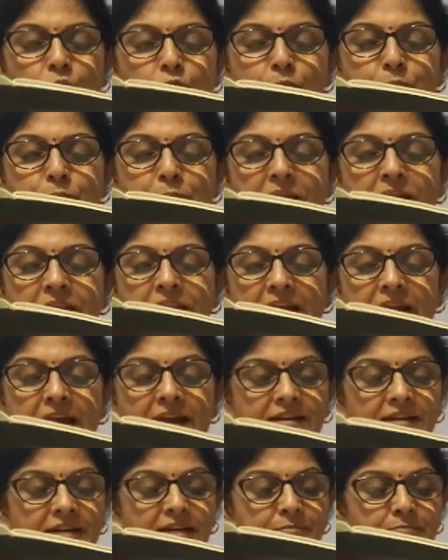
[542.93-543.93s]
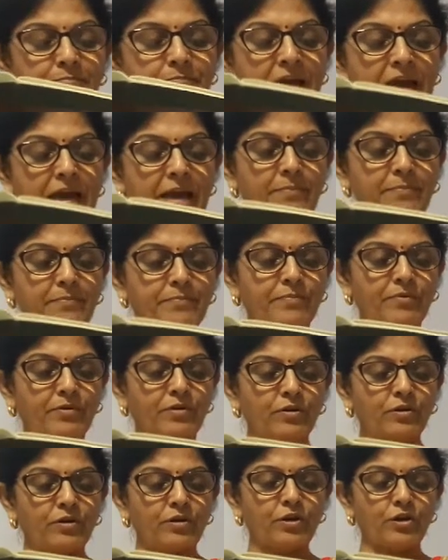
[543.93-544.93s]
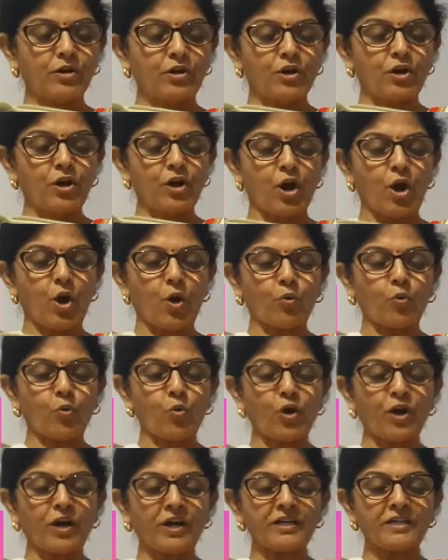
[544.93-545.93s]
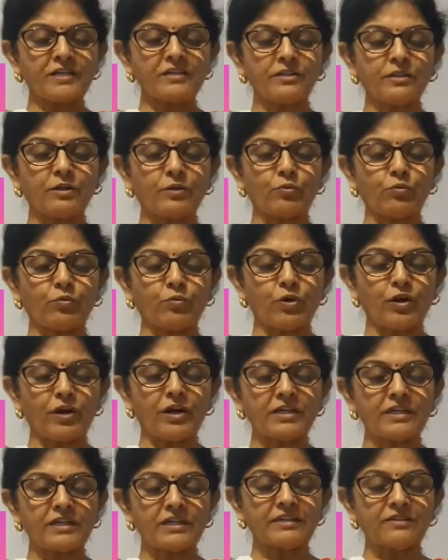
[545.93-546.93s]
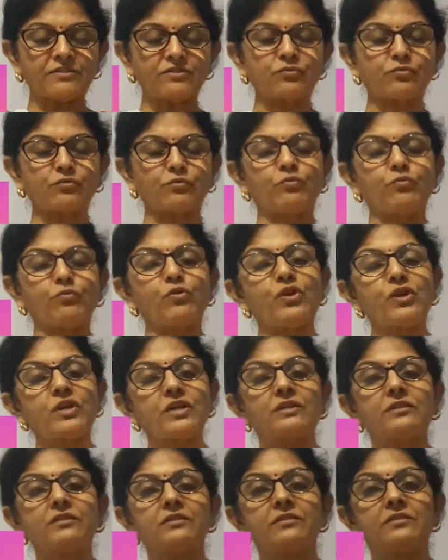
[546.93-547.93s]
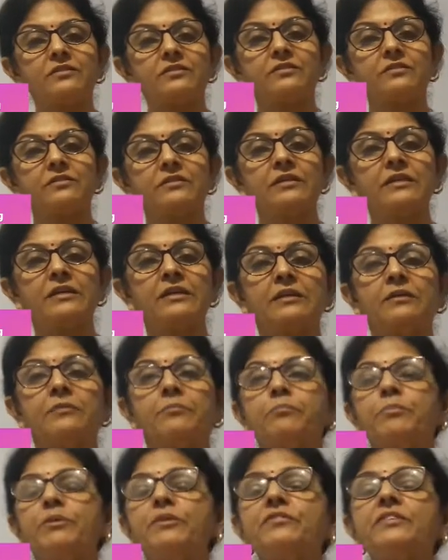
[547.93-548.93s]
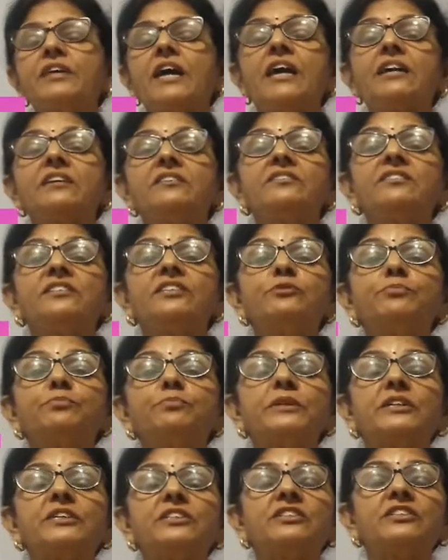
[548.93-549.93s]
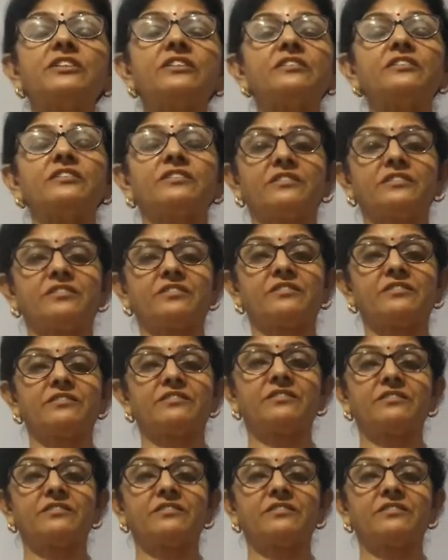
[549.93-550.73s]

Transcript: Open-handed map awarding the world its world. Besides these pictures,